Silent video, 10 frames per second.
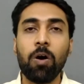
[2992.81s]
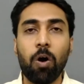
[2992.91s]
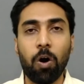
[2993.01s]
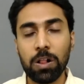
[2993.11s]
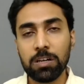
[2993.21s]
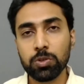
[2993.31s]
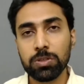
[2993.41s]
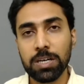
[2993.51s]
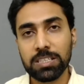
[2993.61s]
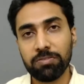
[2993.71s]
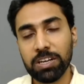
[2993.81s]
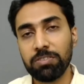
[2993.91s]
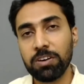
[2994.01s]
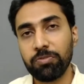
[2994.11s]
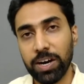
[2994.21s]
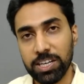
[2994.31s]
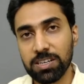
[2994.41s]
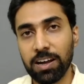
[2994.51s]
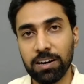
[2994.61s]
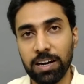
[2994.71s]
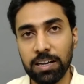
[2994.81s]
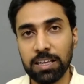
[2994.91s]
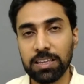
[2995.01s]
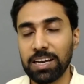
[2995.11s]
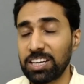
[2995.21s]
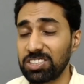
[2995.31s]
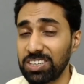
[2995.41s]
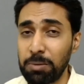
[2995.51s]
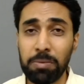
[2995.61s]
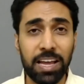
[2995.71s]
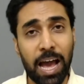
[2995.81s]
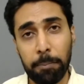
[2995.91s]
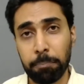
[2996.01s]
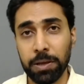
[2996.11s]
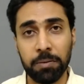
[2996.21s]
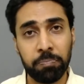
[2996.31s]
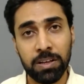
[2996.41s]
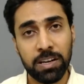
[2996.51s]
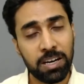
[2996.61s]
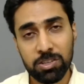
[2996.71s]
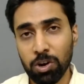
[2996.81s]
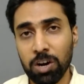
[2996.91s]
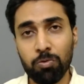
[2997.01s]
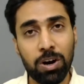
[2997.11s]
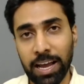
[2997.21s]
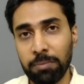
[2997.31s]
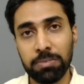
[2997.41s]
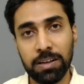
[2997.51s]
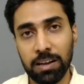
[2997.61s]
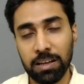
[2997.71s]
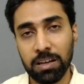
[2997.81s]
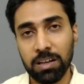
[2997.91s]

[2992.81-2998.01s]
All the students have given 5-star rating. They're extremely happy. It is not what I am telling.